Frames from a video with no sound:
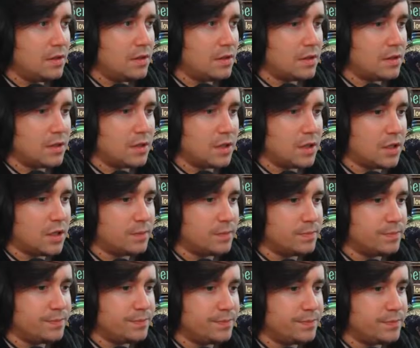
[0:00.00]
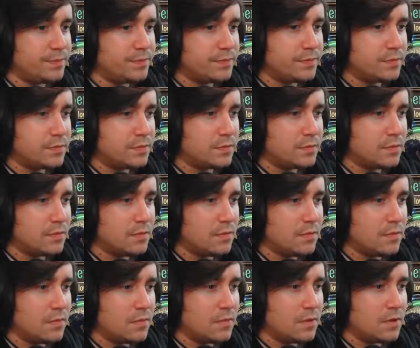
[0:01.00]
Um,
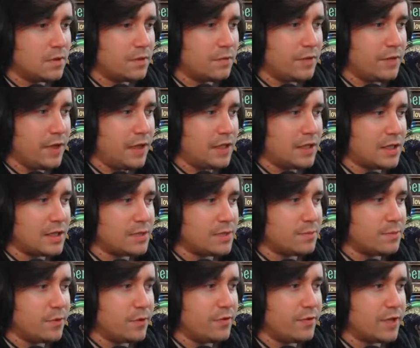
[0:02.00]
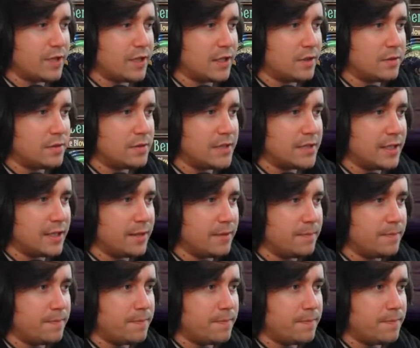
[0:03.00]
I think I can actually move her now. See ya.